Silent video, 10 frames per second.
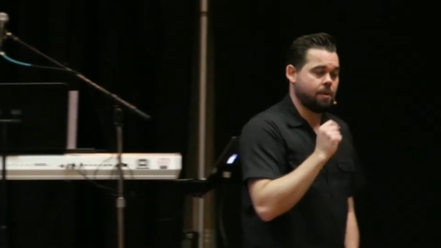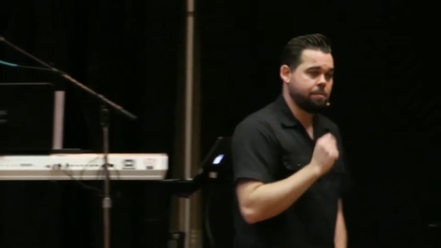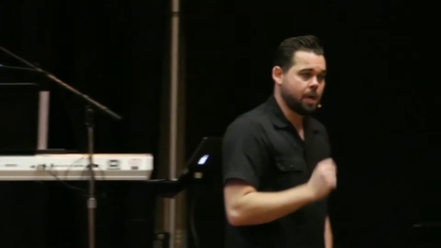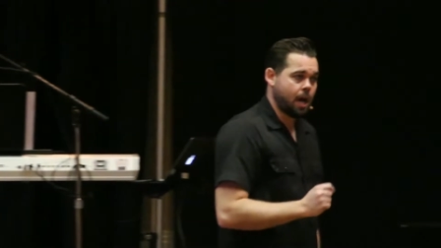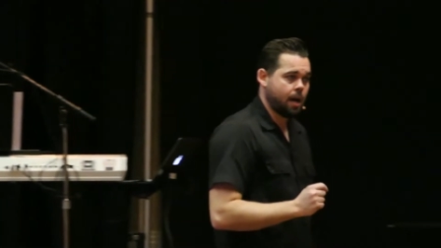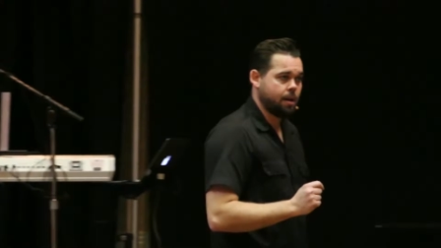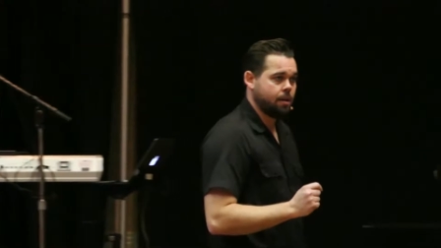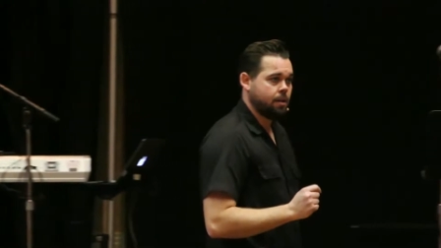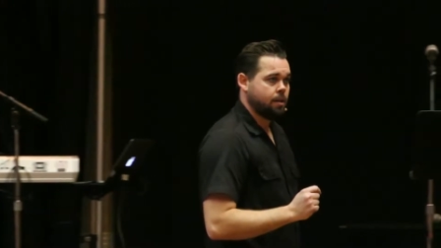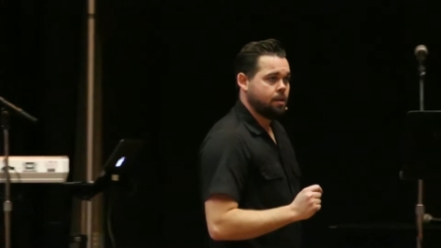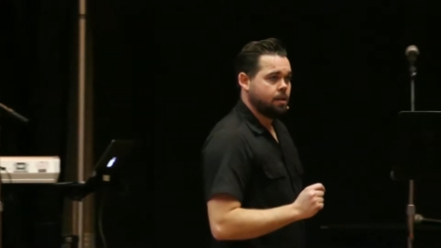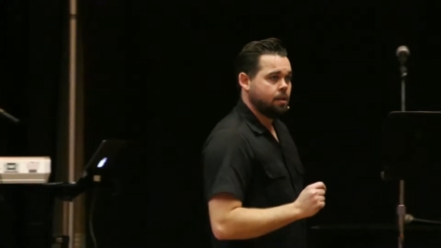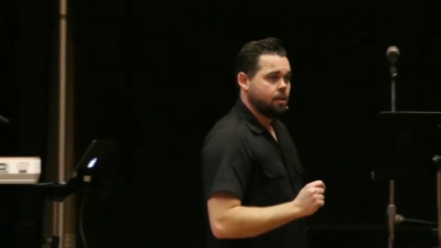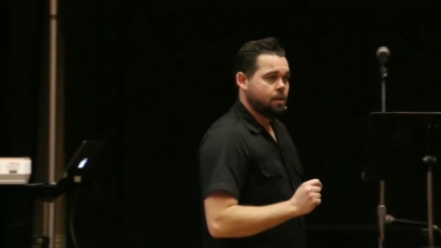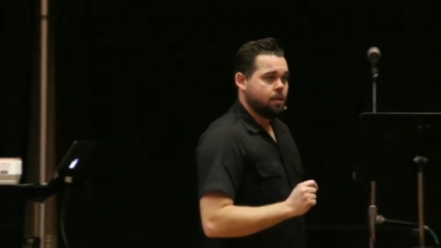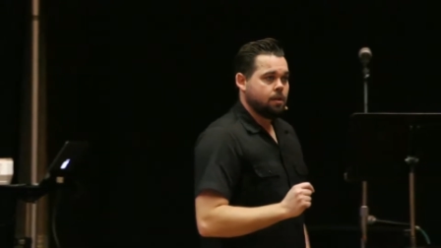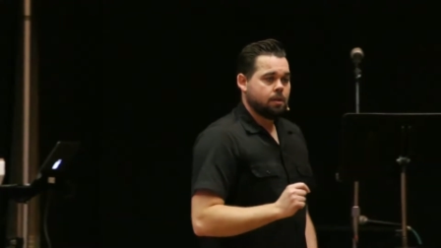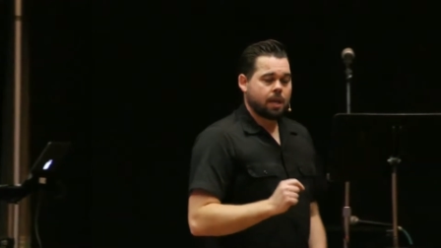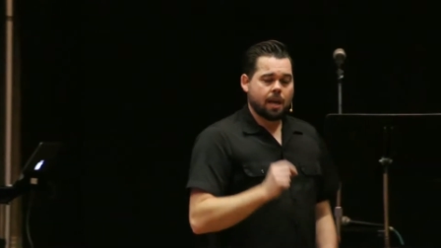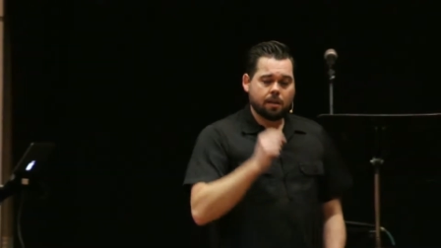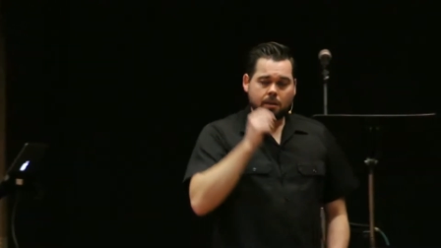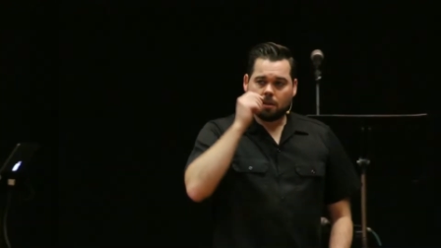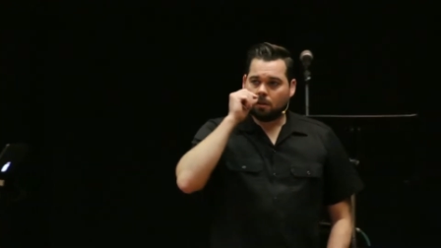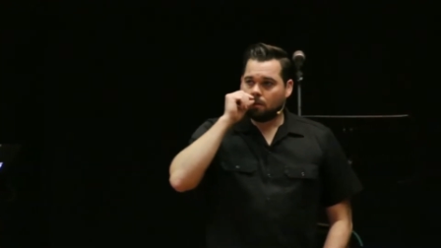from God. Okay?